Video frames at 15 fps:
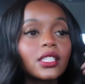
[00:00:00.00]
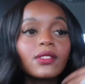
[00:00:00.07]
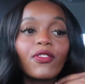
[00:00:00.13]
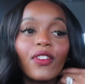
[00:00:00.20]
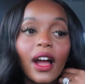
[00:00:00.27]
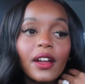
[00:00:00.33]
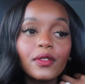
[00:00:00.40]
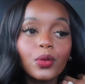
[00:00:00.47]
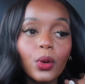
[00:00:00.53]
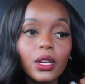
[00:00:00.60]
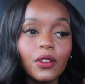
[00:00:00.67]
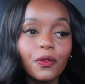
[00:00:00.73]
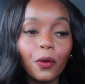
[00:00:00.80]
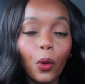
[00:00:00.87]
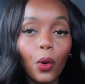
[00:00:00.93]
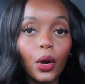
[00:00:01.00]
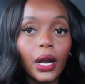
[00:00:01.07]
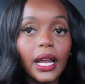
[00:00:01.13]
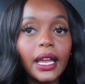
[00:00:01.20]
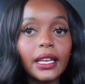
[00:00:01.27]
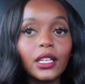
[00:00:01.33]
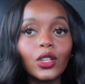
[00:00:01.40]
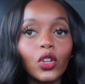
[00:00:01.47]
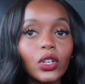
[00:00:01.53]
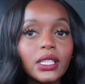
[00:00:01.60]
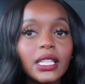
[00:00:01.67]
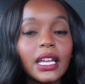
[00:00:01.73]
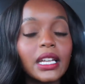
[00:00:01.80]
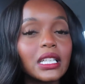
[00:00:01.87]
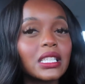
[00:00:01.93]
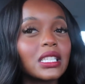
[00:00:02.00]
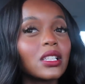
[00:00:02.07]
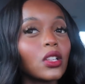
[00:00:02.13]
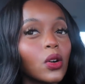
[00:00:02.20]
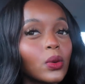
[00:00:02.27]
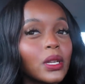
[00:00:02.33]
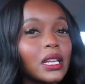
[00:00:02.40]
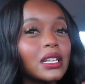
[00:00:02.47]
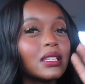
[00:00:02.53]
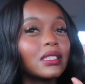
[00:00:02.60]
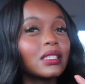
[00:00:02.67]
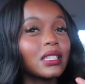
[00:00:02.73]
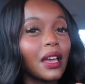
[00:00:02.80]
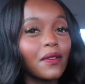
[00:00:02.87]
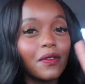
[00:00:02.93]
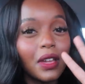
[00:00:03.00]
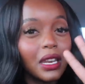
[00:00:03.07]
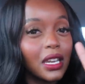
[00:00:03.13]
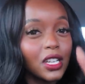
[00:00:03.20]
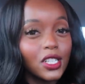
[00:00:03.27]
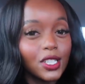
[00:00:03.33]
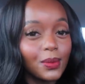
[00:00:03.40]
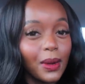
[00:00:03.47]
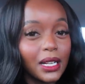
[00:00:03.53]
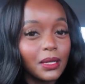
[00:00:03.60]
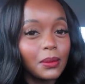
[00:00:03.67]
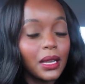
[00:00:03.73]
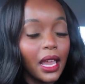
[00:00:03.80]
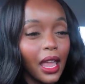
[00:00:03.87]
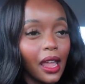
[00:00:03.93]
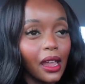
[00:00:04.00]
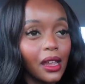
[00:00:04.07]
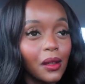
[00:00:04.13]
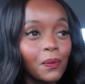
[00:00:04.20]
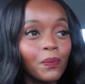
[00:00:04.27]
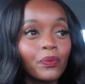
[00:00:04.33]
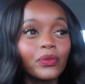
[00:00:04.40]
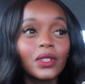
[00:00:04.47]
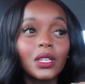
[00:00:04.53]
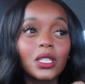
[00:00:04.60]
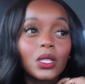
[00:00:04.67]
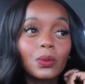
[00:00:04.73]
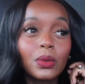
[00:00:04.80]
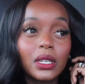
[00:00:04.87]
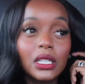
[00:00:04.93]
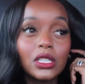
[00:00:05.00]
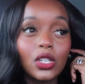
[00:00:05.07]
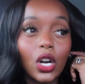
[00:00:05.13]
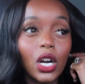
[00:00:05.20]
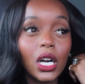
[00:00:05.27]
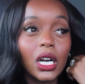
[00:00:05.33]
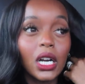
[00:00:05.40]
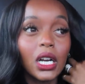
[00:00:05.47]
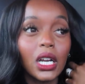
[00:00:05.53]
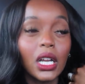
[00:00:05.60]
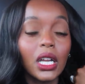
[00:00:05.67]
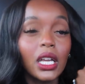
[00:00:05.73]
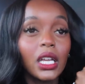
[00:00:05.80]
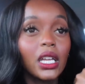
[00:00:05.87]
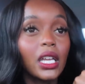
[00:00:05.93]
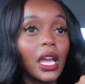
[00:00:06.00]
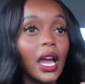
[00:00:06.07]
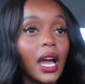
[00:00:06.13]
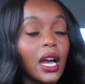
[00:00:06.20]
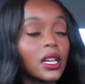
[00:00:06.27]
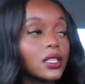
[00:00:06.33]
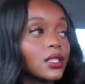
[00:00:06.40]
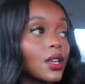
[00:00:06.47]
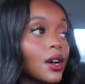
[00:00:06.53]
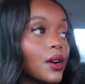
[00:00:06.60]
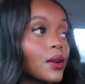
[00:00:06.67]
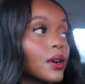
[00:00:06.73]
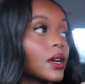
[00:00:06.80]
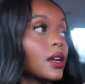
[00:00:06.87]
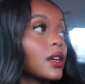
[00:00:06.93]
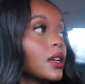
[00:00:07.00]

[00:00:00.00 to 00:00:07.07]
It's 5:24 and it looks like it's low-key 7-ish, about to be 8. It's pretty dark. Yeah, so.